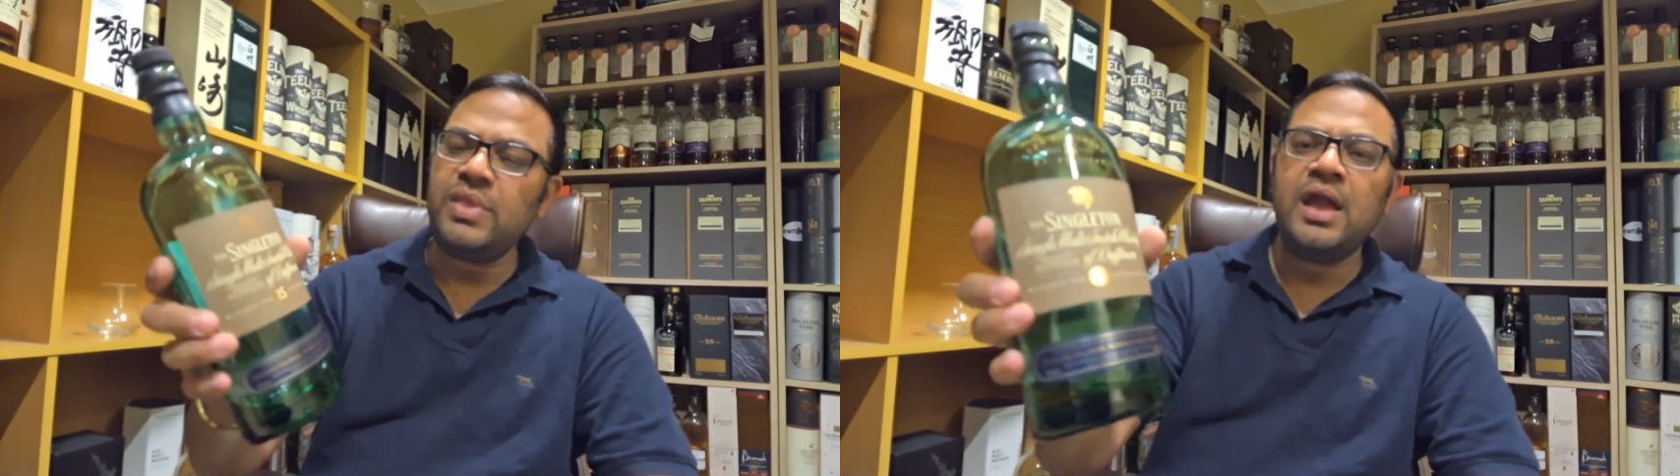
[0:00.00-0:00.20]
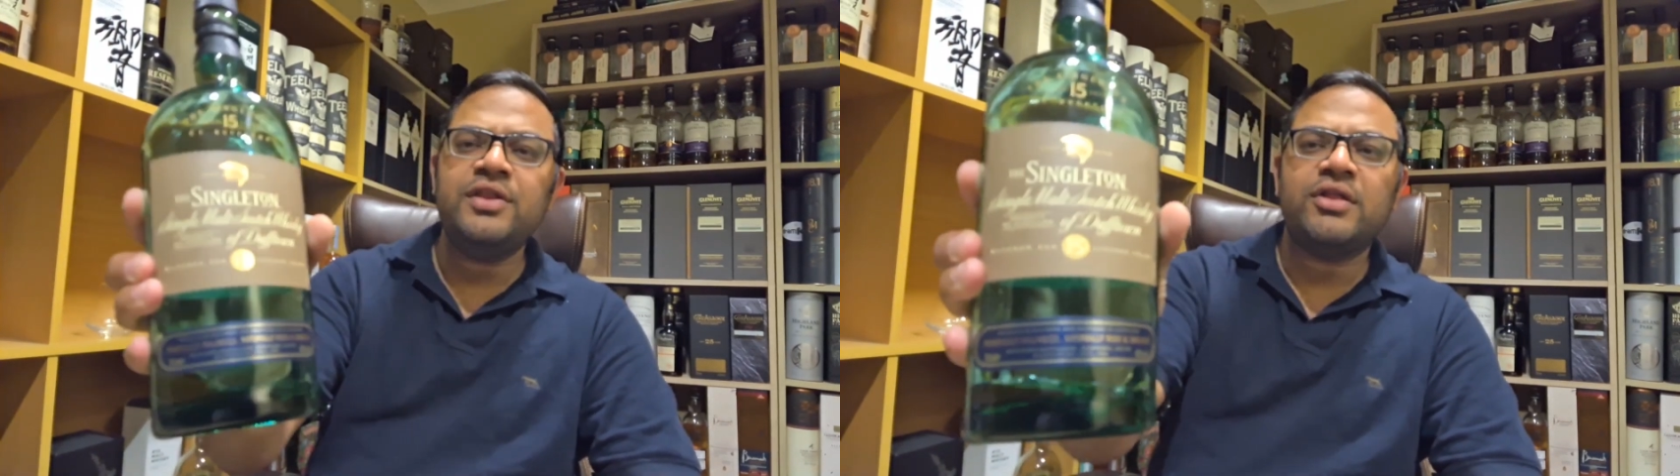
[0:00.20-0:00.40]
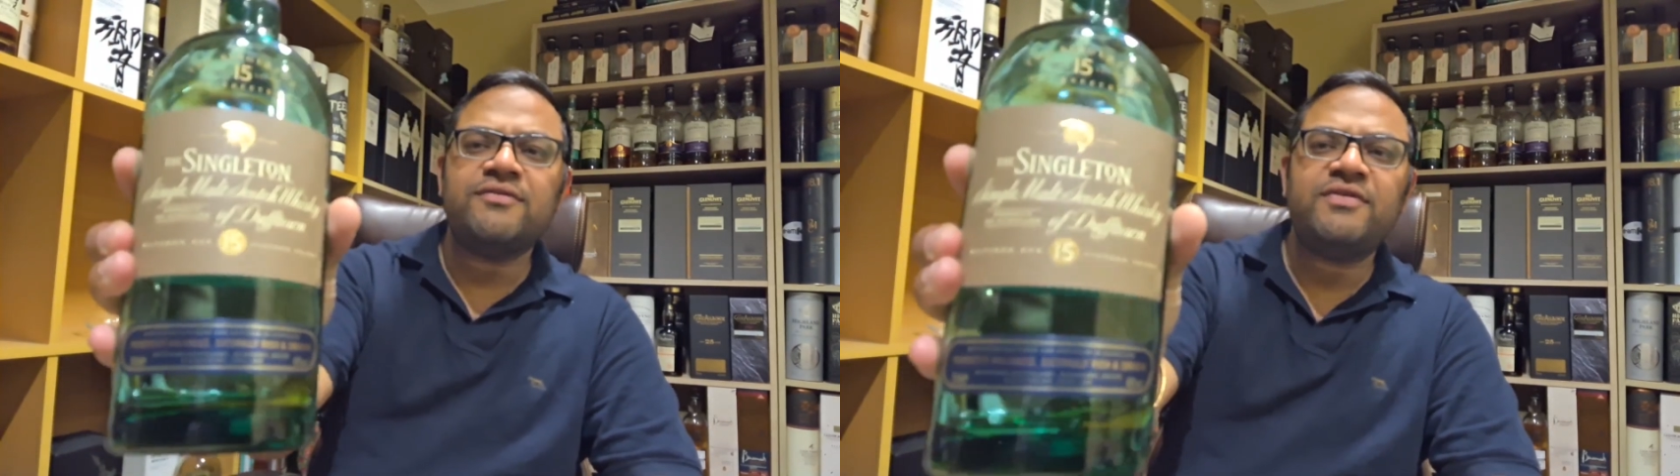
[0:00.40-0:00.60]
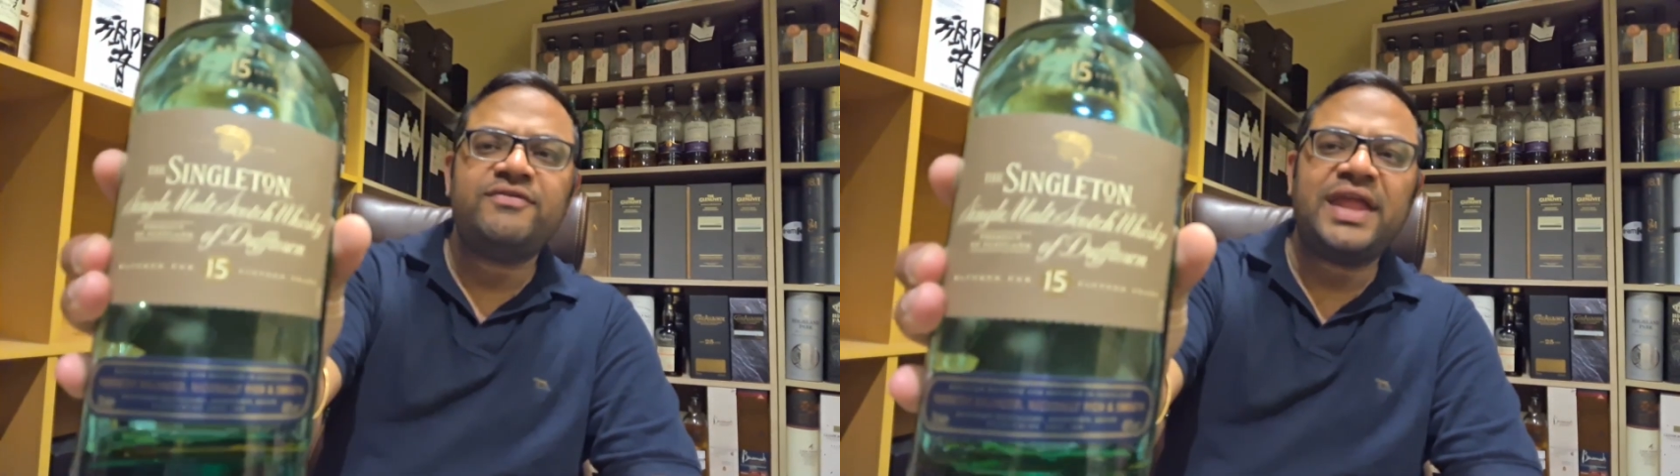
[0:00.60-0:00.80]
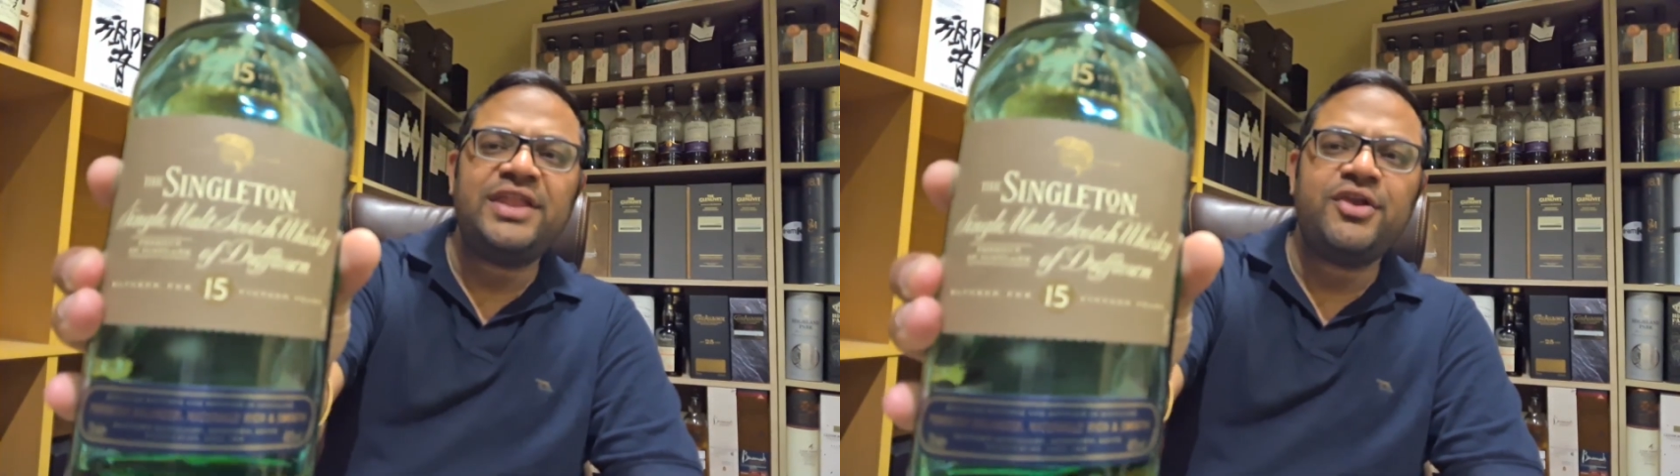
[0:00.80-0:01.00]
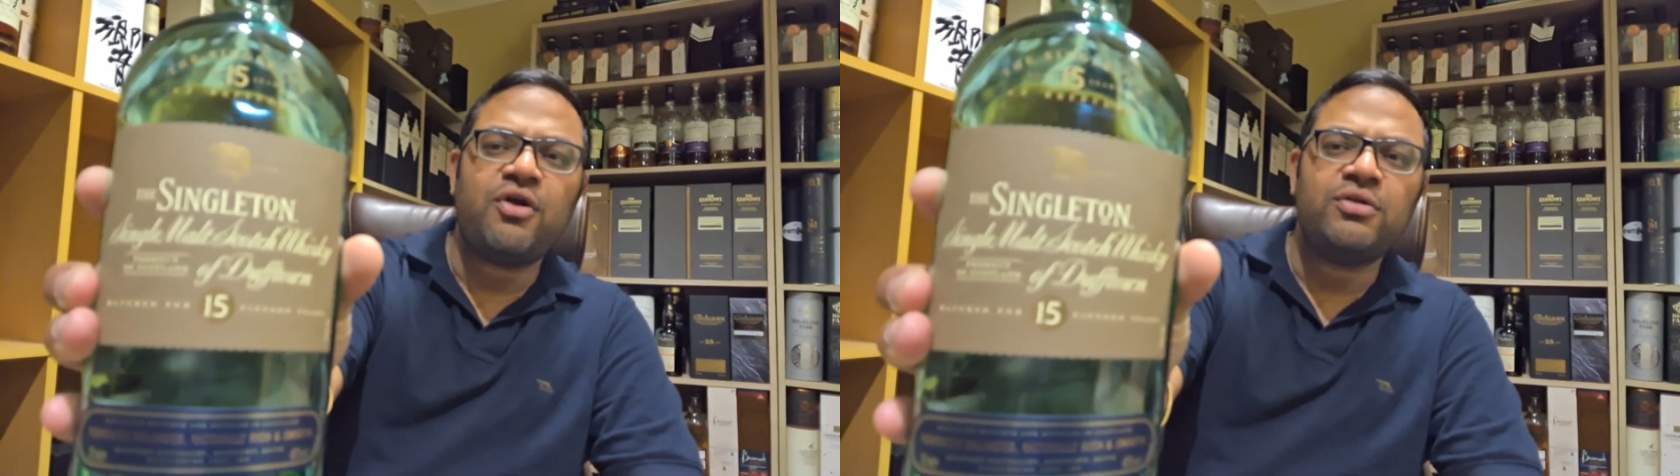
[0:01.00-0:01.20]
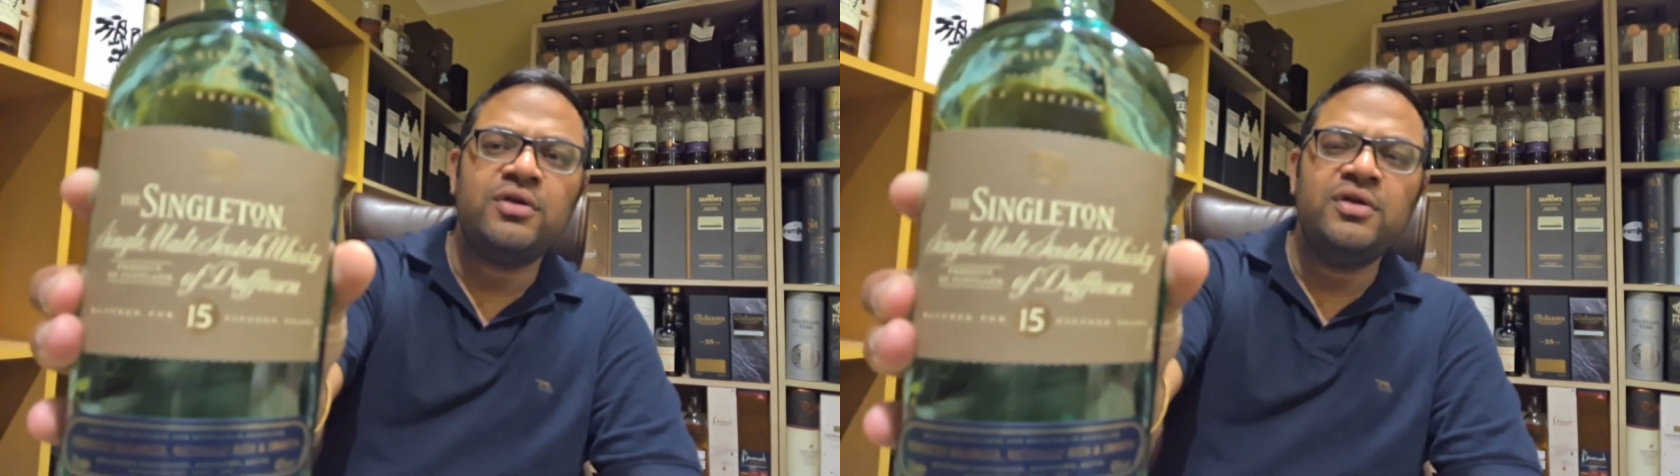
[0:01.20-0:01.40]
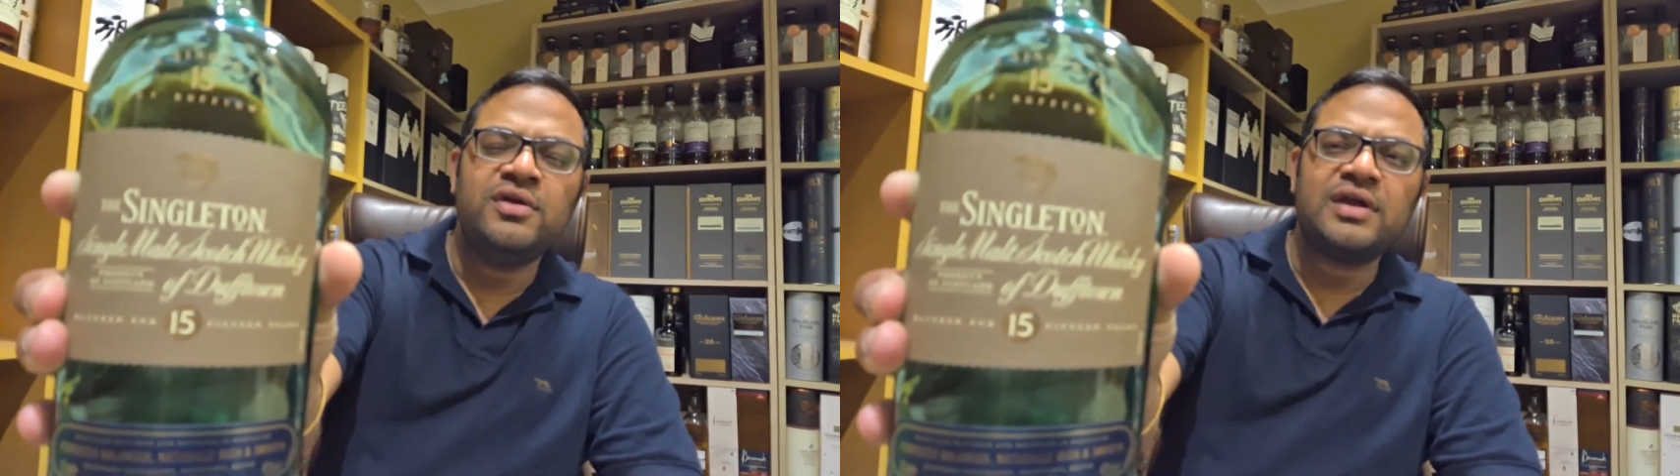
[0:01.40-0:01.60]
Now the 15-year-old
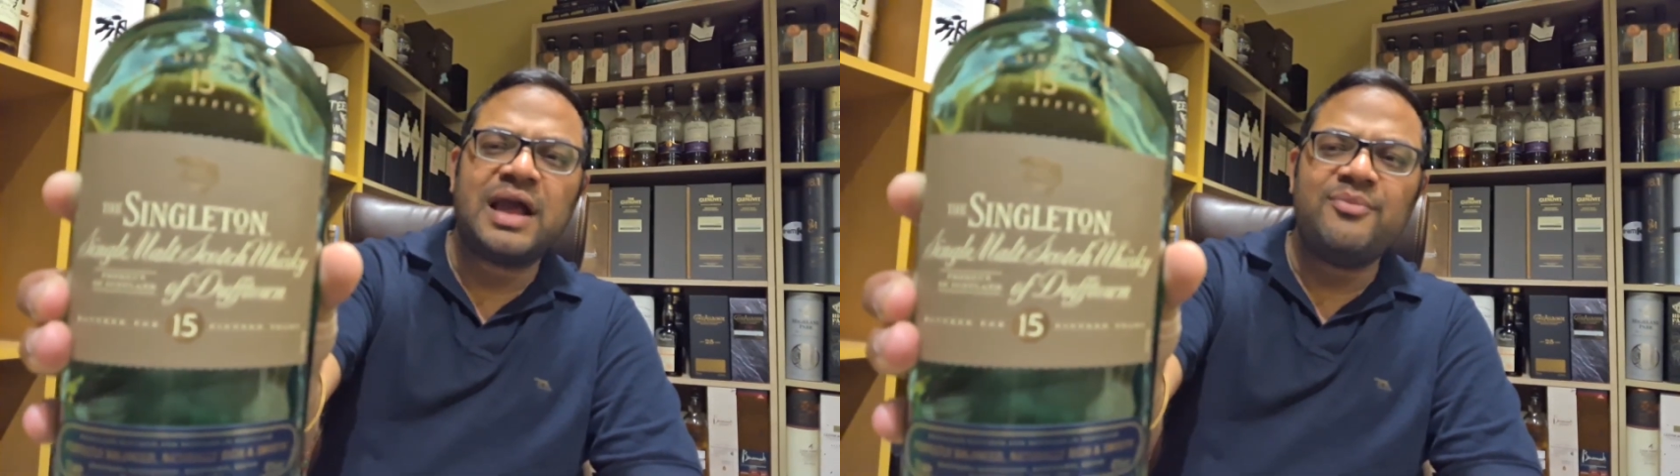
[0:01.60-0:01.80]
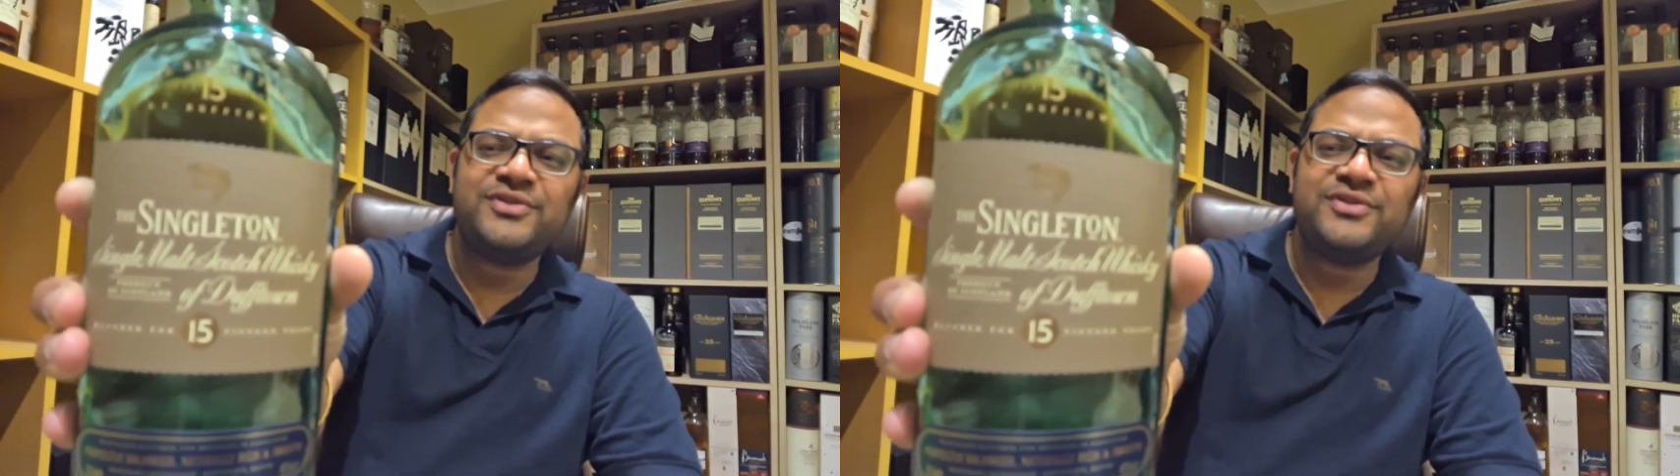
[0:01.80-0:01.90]
comes